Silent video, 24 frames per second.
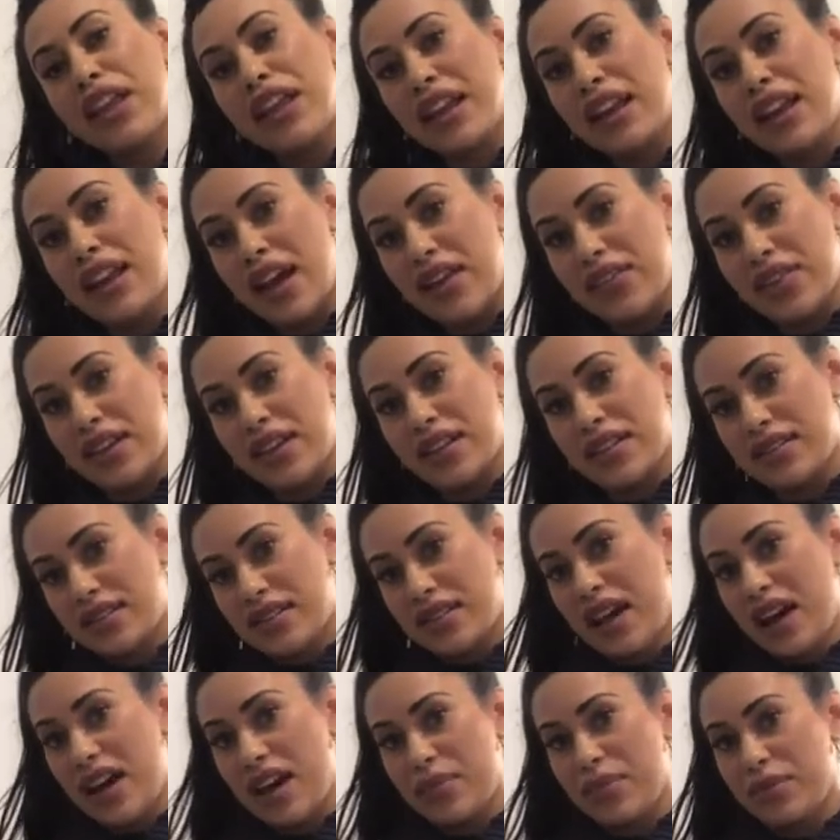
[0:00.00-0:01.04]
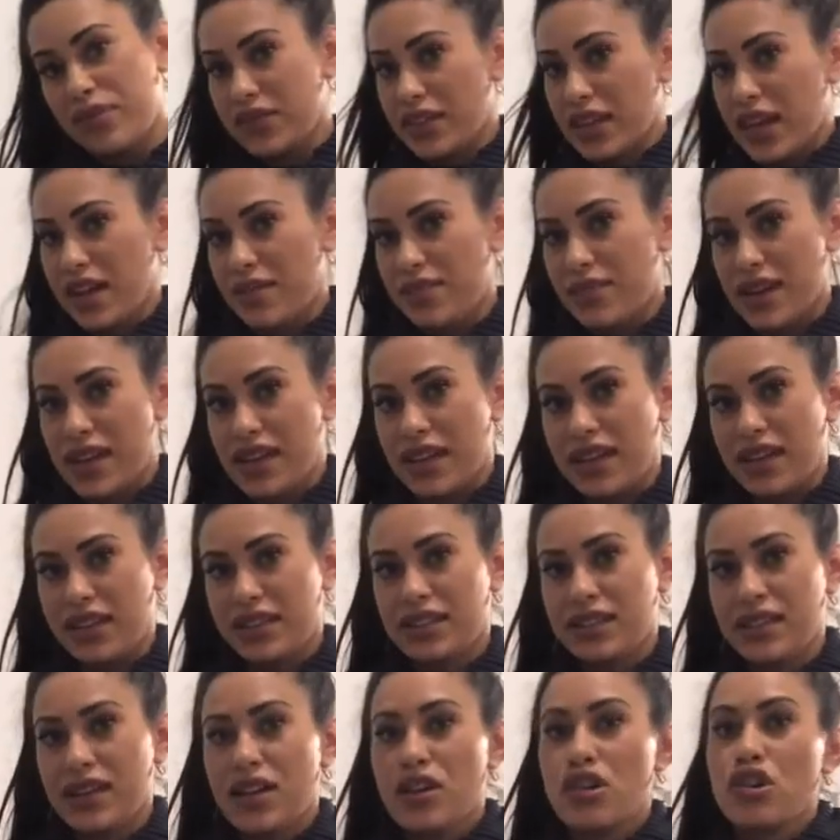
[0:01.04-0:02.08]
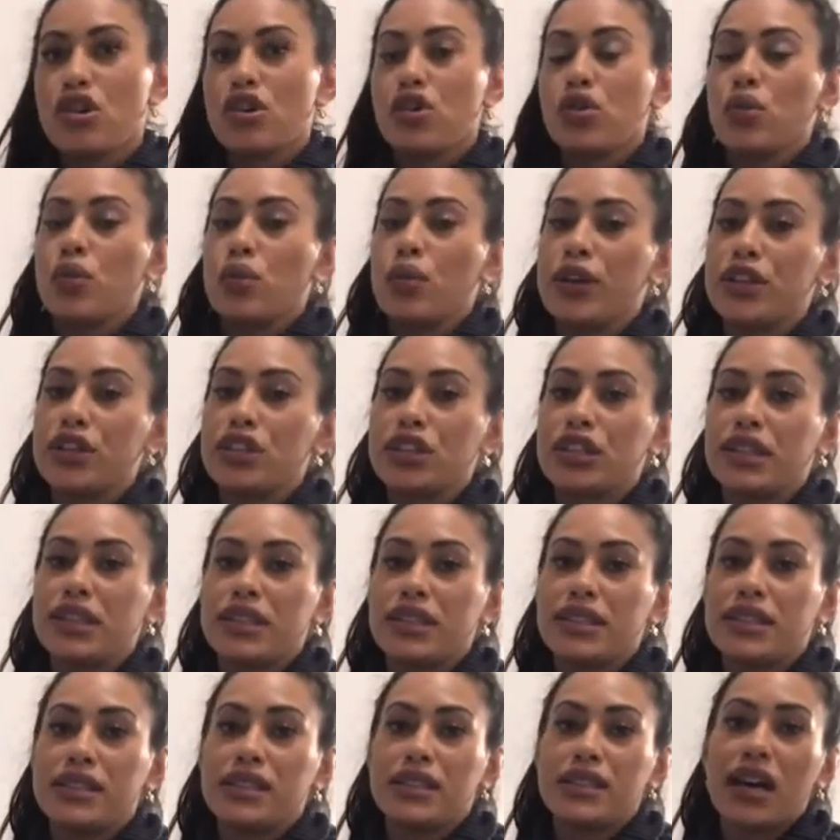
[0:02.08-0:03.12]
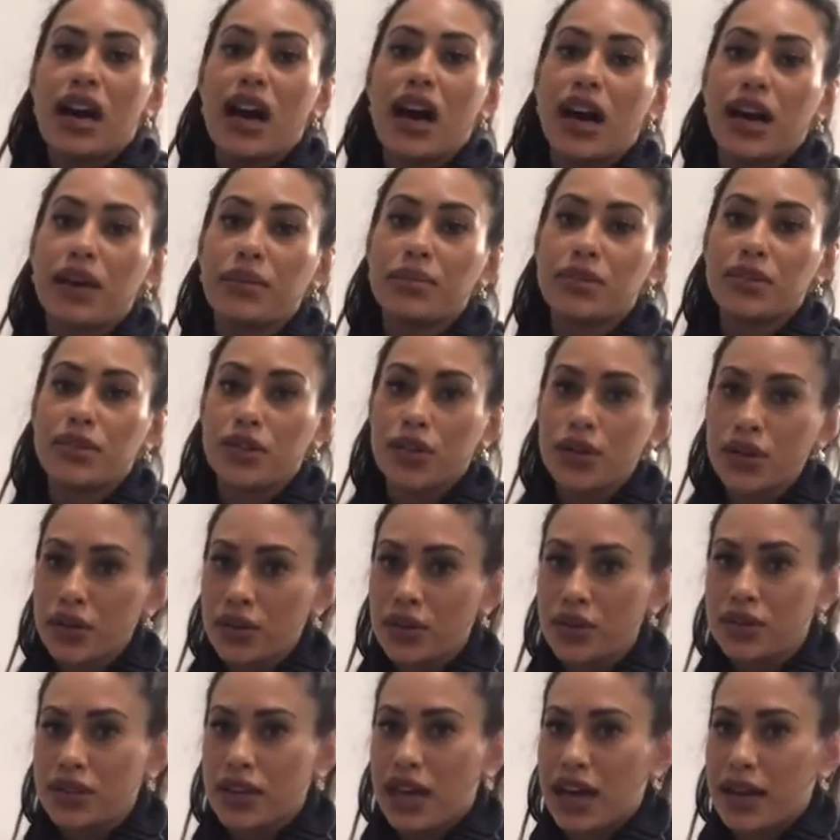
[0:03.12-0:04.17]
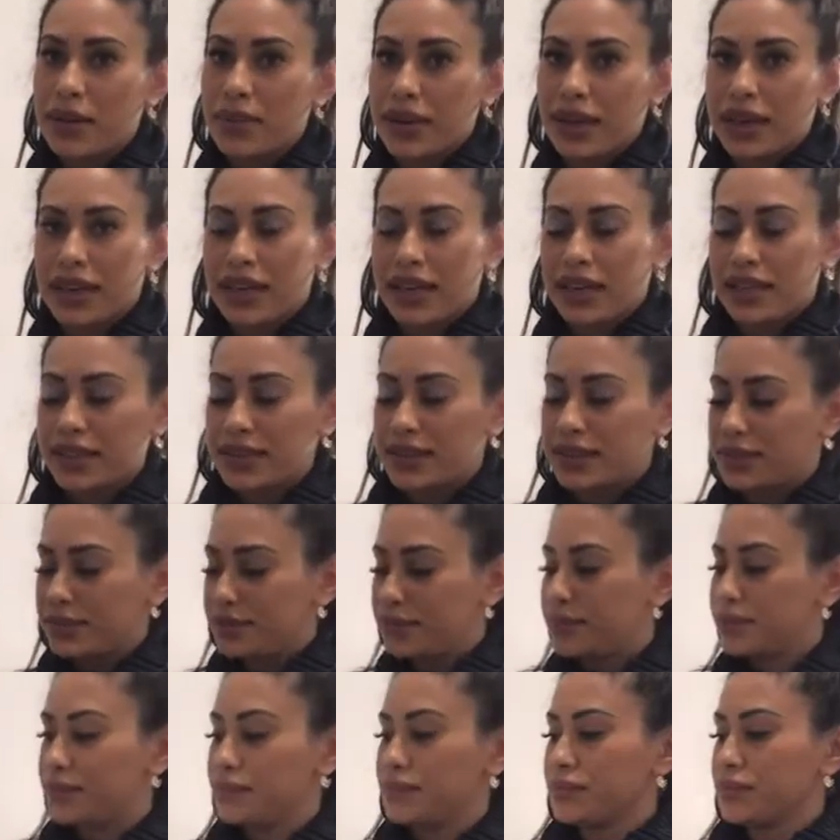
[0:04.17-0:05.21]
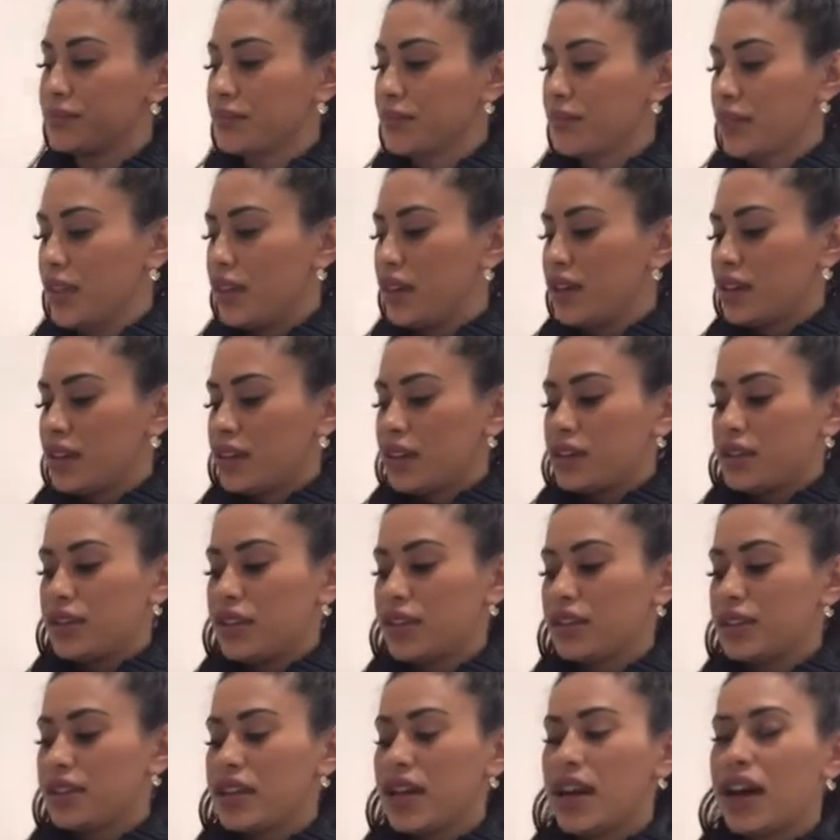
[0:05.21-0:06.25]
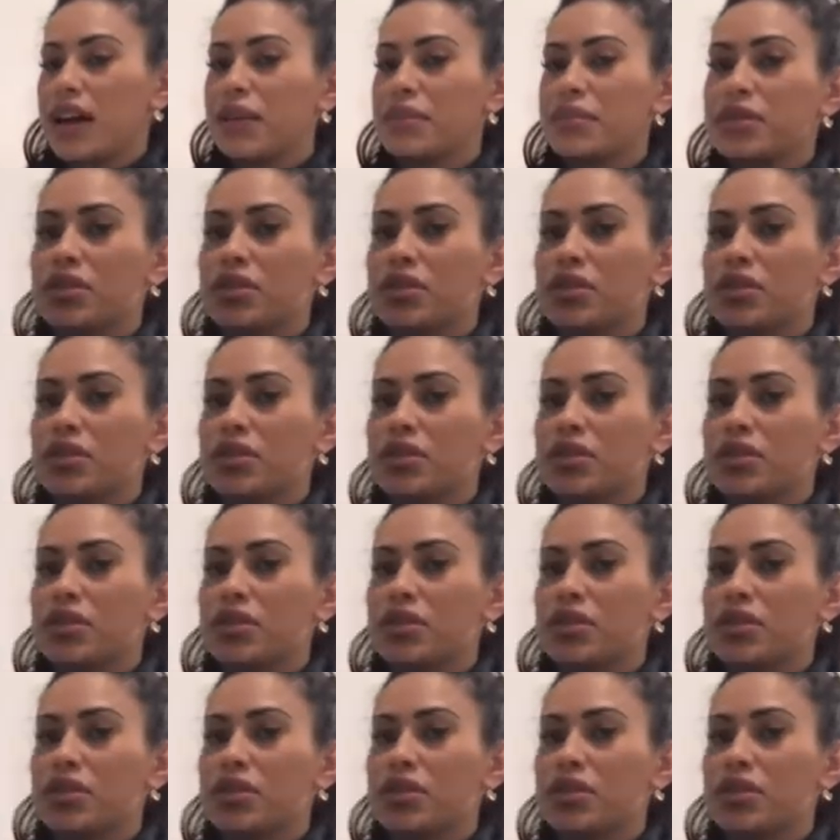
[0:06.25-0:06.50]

another type of diabetes, which is type 2 diabetes. So type